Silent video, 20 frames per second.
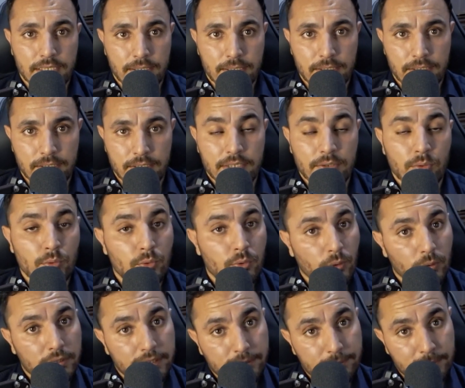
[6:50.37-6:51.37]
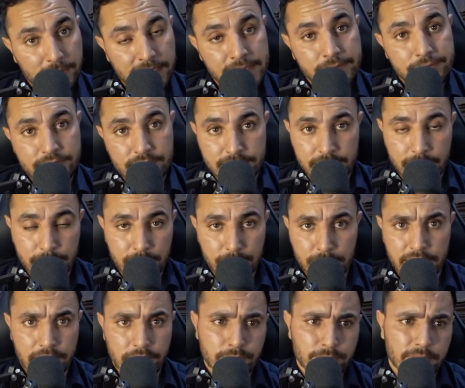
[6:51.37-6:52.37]
who call their beliefs Islamic
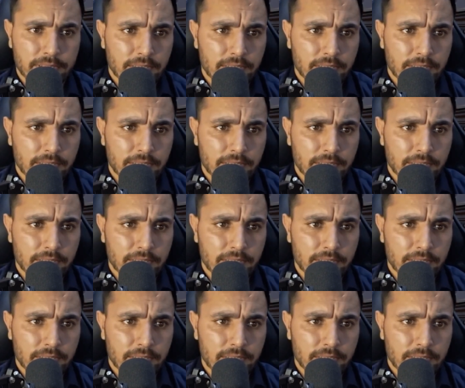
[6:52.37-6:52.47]
beliefs,